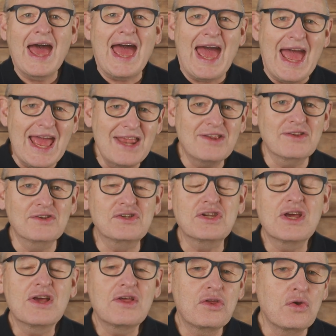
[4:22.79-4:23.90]
and
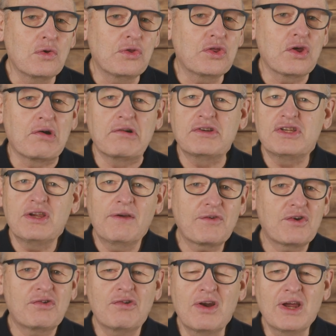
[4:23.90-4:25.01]
the authority of
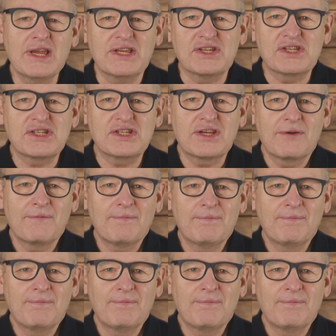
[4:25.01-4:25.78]
Christ.